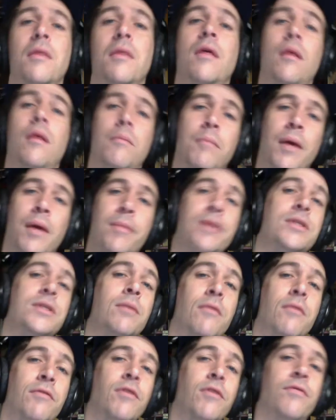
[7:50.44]
Maybe some
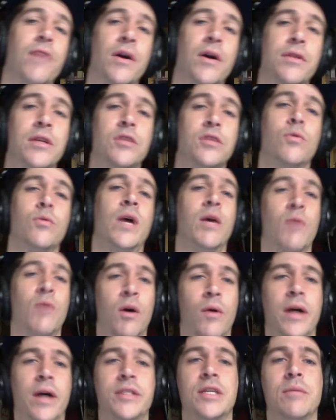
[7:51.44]
of you felt this way while
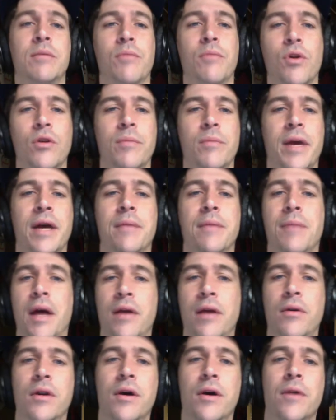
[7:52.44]
watching Birdman, I
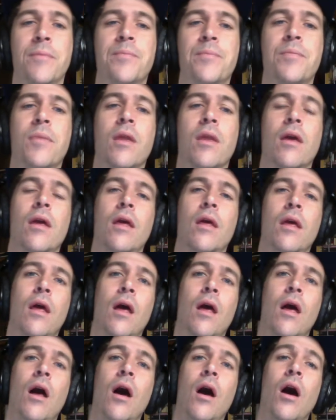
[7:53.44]
don't know.
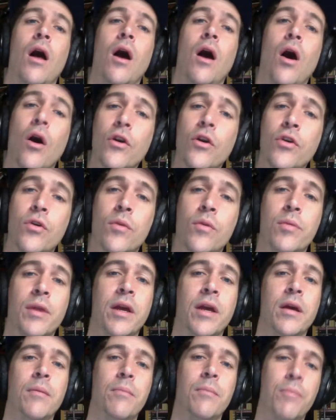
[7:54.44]

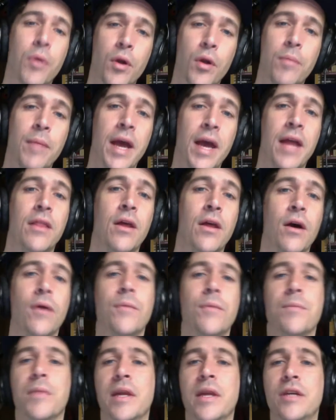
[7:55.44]
Arguably, Birdman, though,
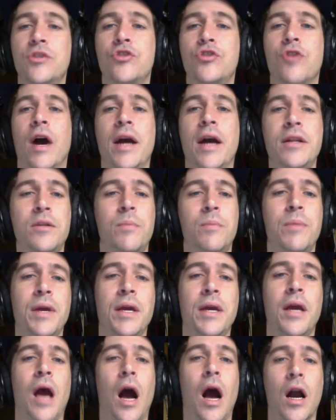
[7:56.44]
is trying to
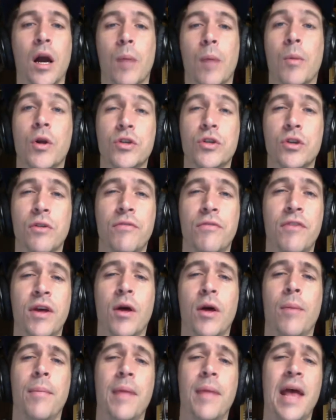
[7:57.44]
be a commercial
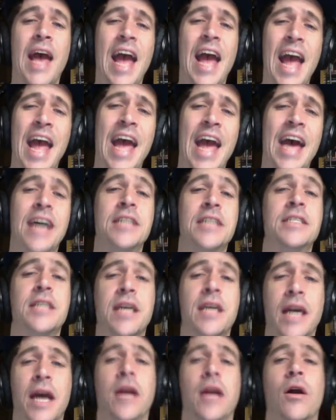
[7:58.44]
film and
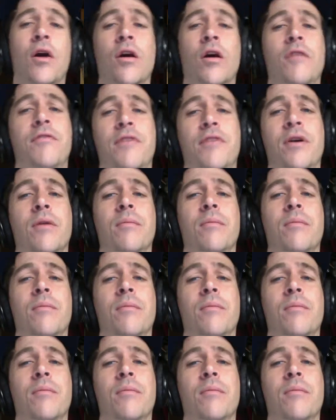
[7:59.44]
an art film.